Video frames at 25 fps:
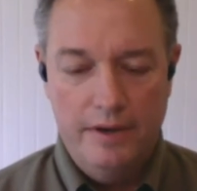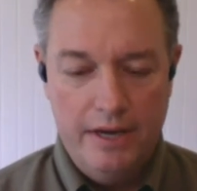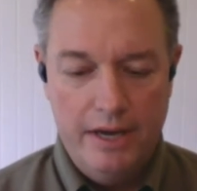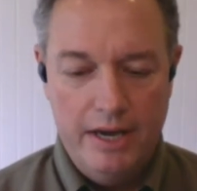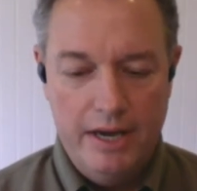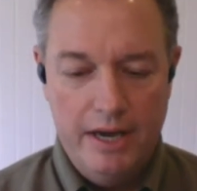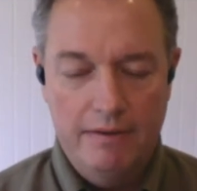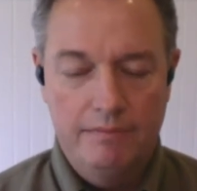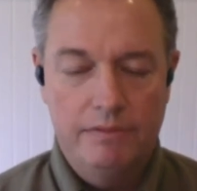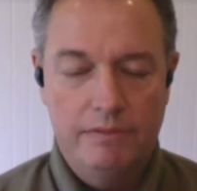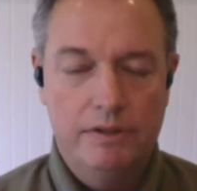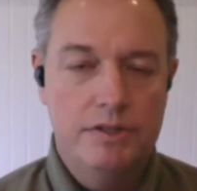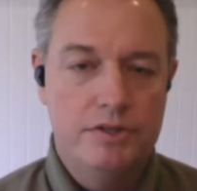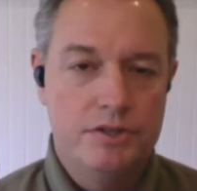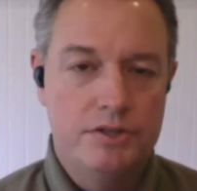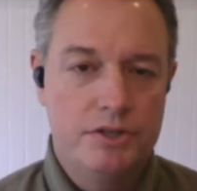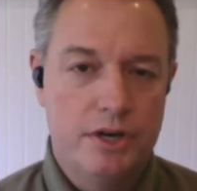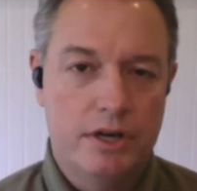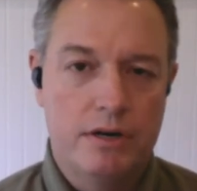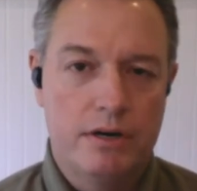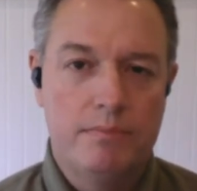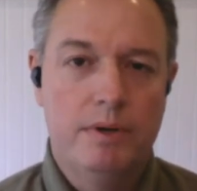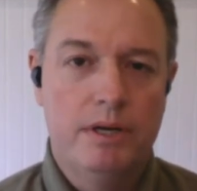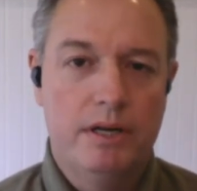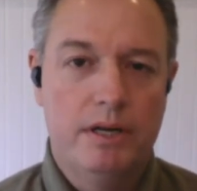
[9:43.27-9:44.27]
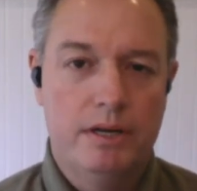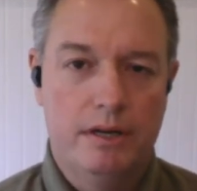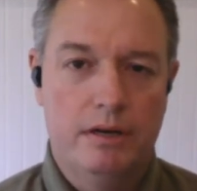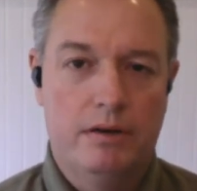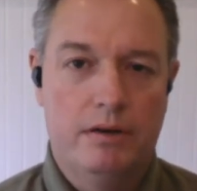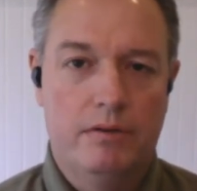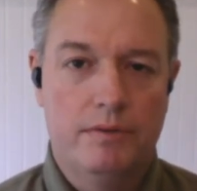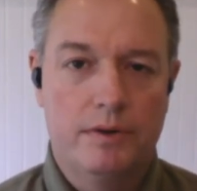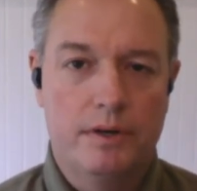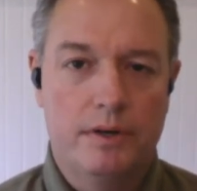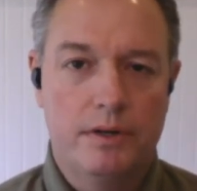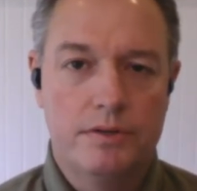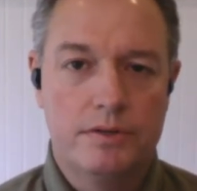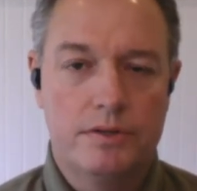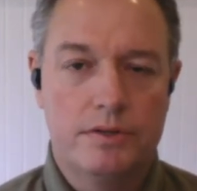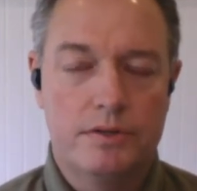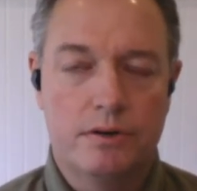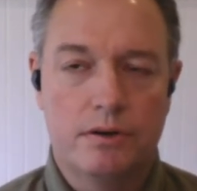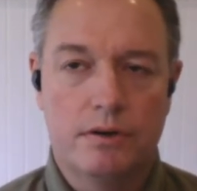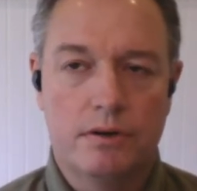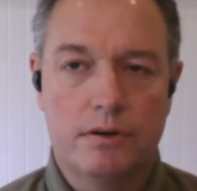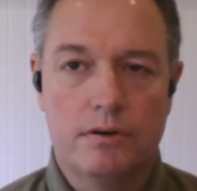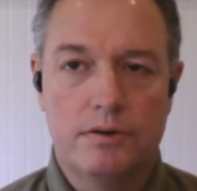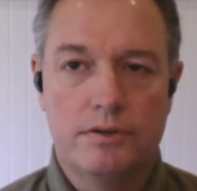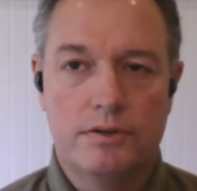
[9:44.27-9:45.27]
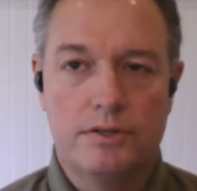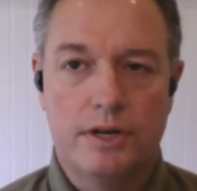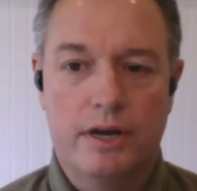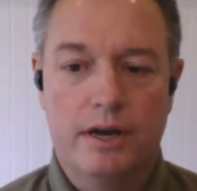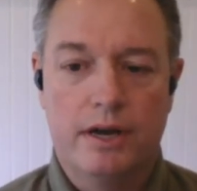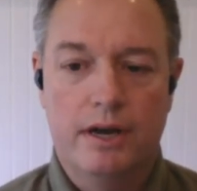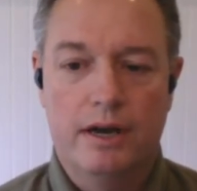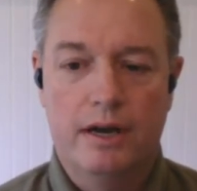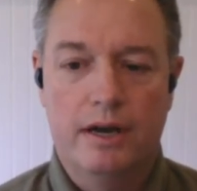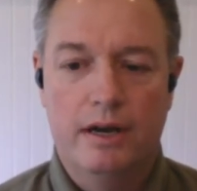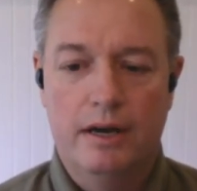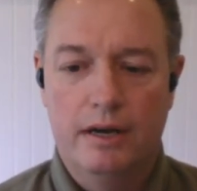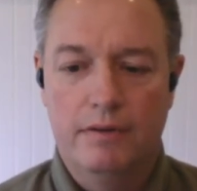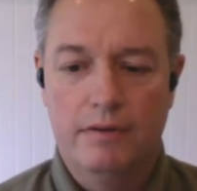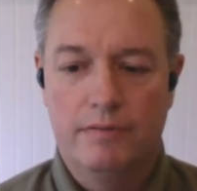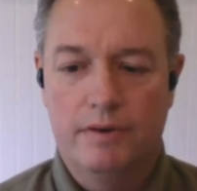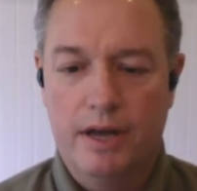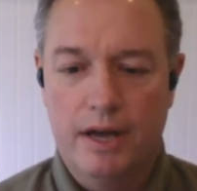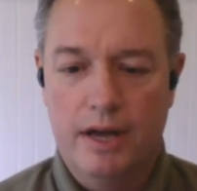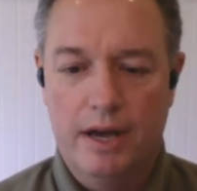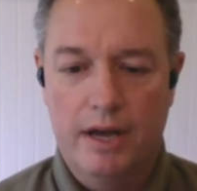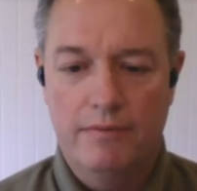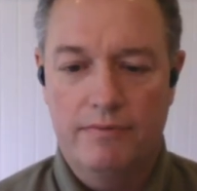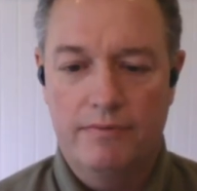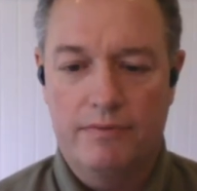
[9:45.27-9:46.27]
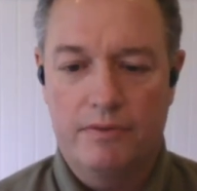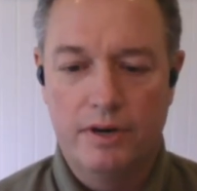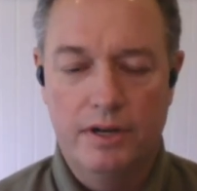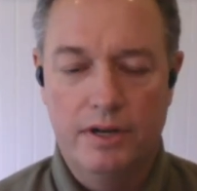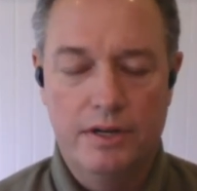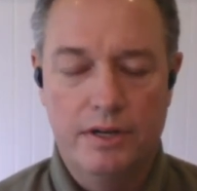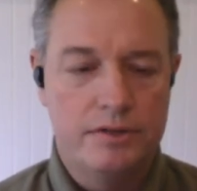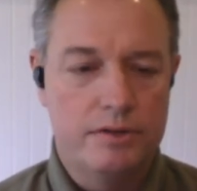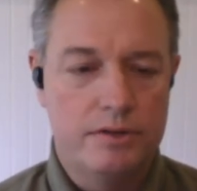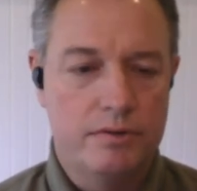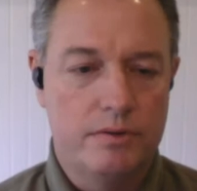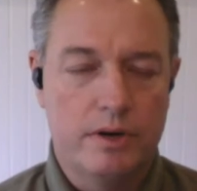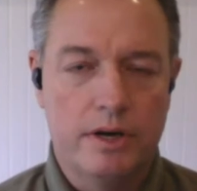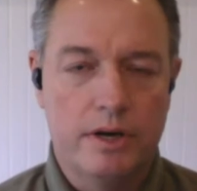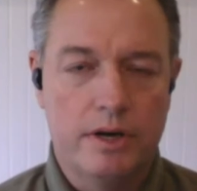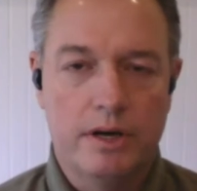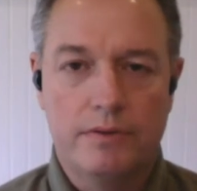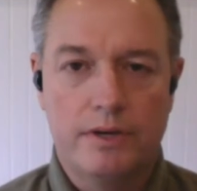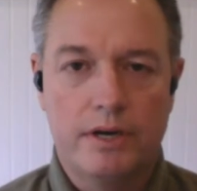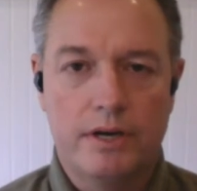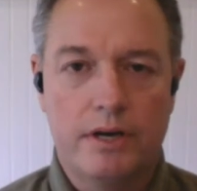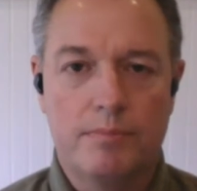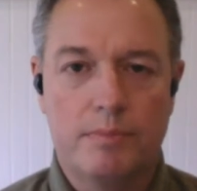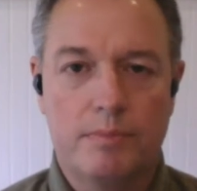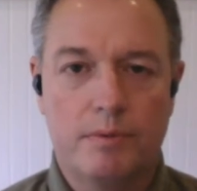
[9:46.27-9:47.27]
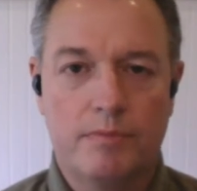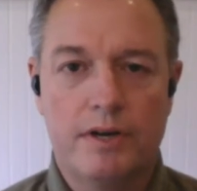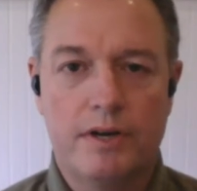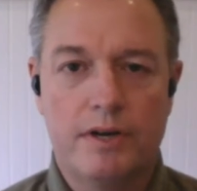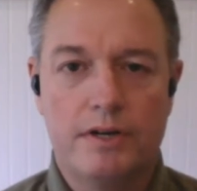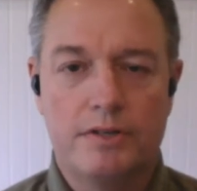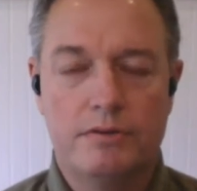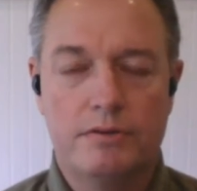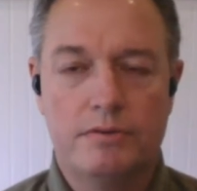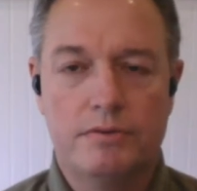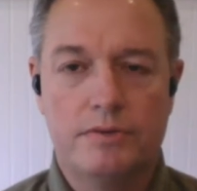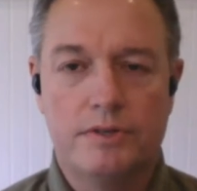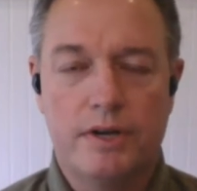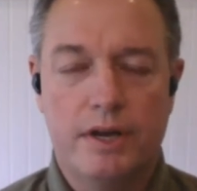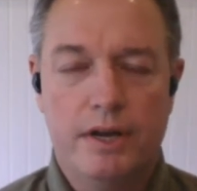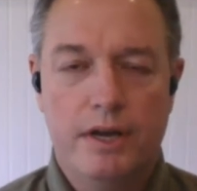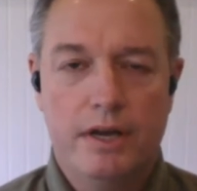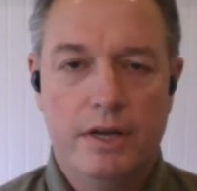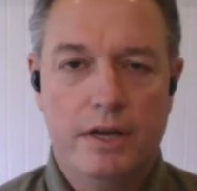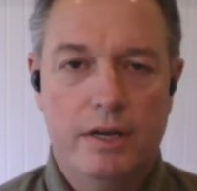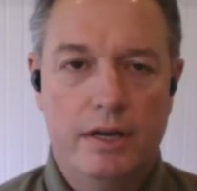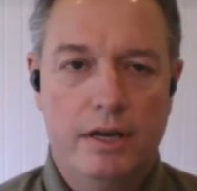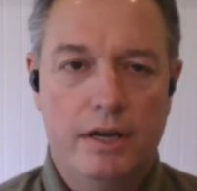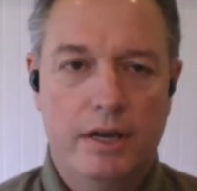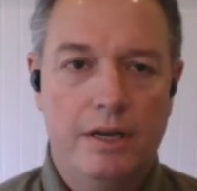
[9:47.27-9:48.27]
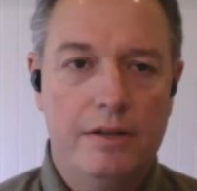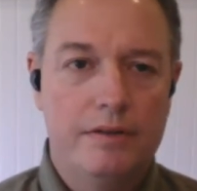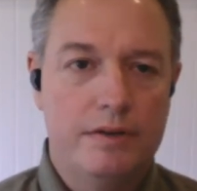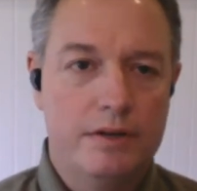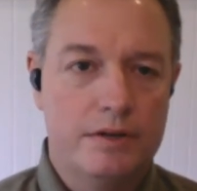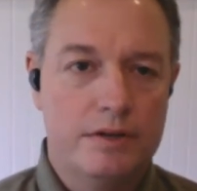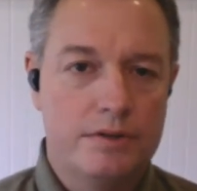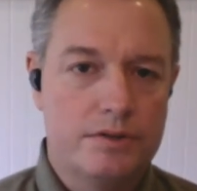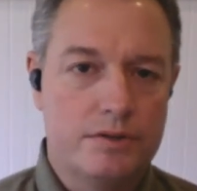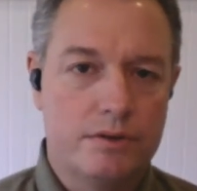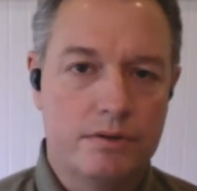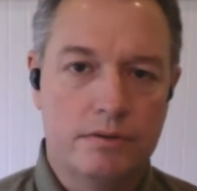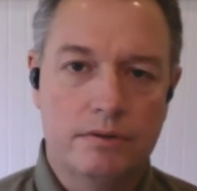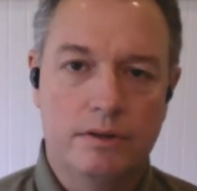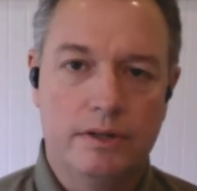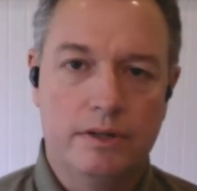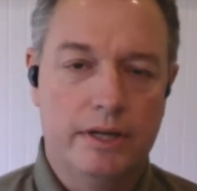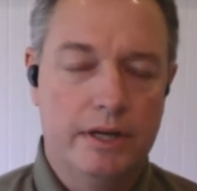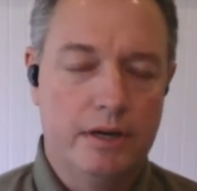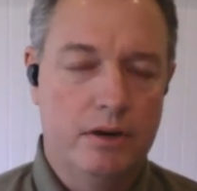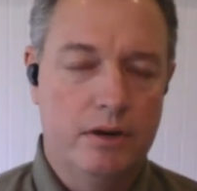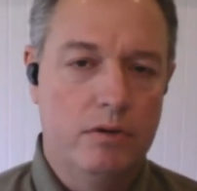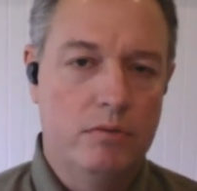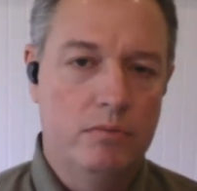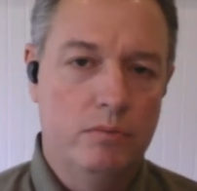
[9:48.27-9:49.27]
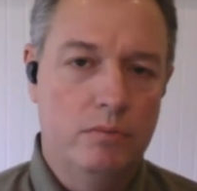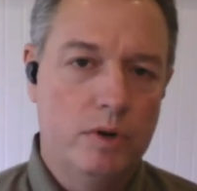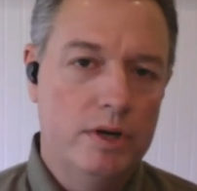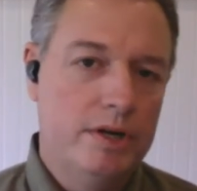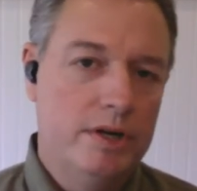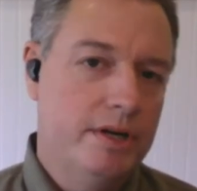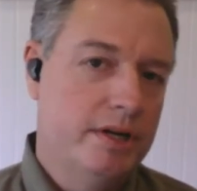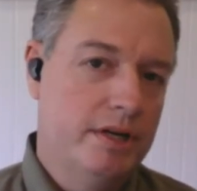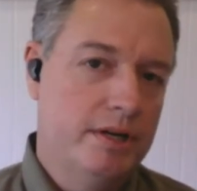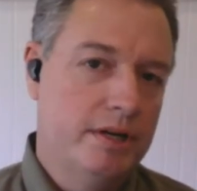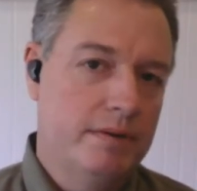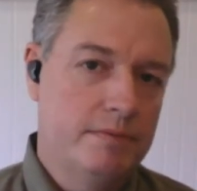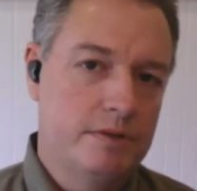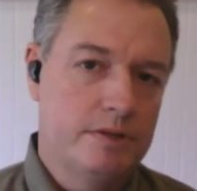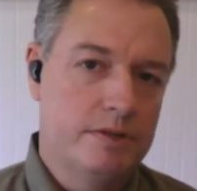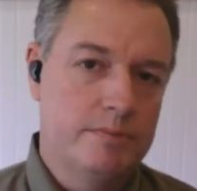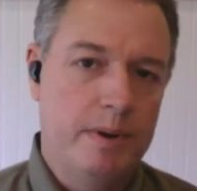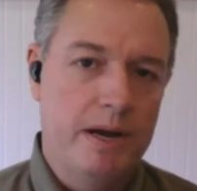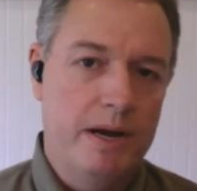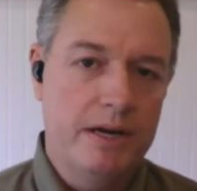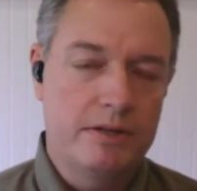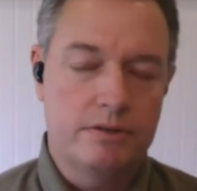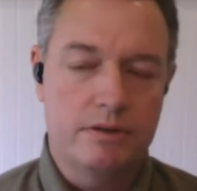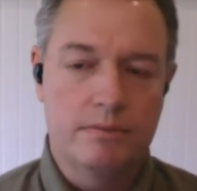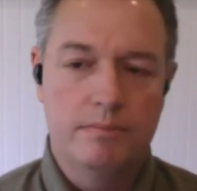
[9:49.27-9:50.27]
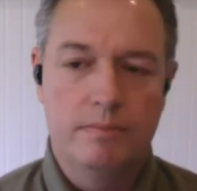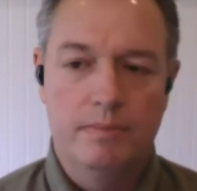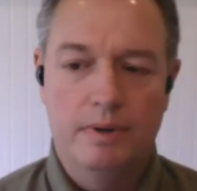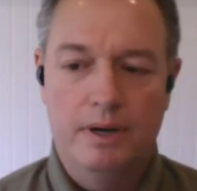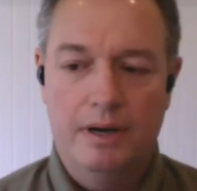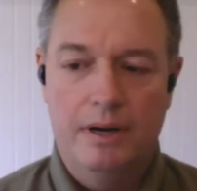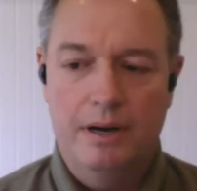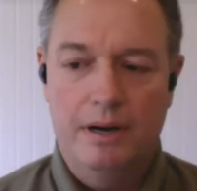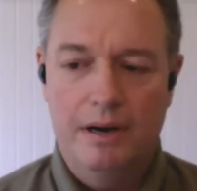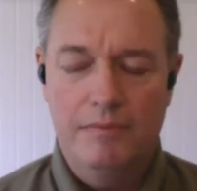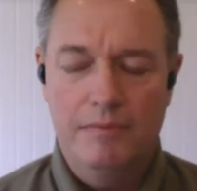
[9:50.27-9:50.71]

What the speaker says: They have legitimate health concerns. I've got friends who are healthcare professionals, and they're certainly on one end of the spectrum.